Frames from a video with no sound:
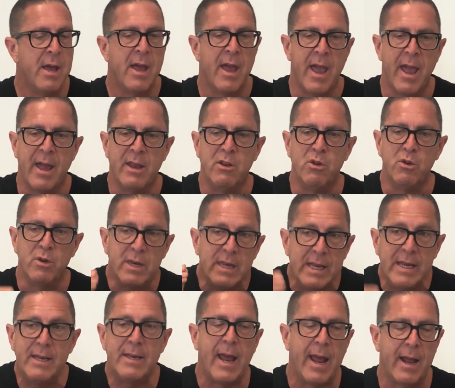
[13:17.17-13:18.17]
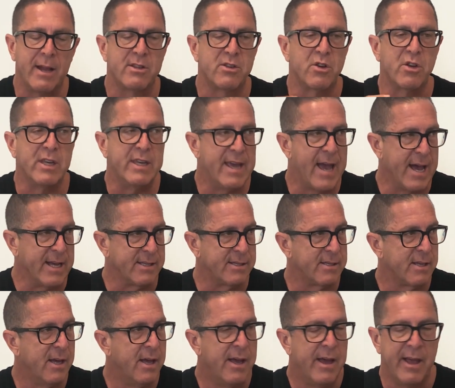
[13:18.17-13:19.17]
And you need to answer yes.
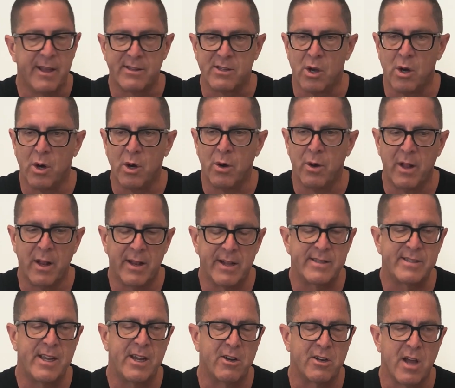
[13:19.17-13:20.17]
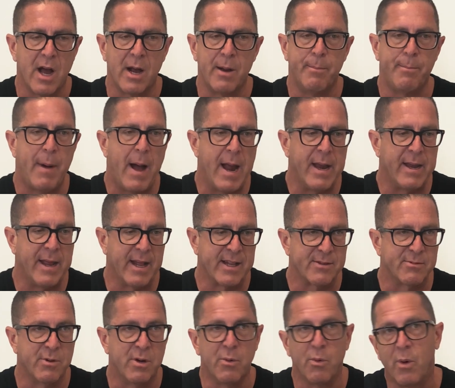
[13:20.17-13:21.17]
So let's say you're talking
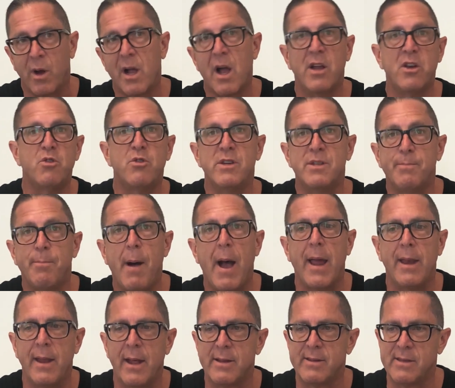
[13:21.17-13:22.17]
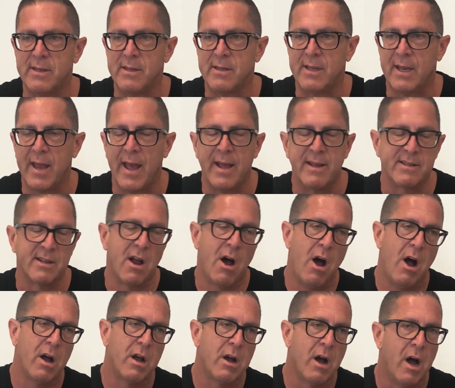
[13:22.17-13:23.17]
Binance. Well, what country is Binance in today? Is it
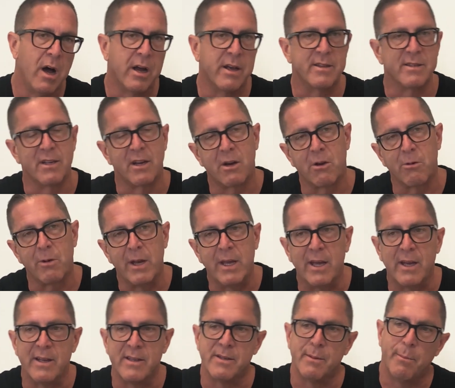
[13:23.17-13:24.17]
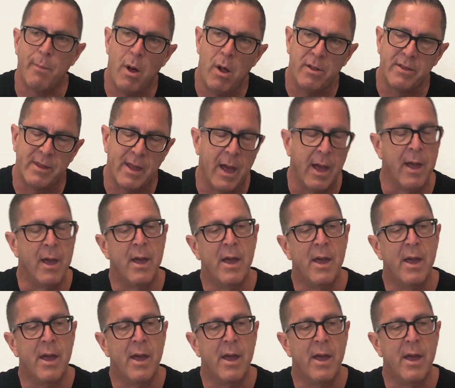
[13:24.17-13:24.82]
Hong Kong? Is it Korea? Is it Malta?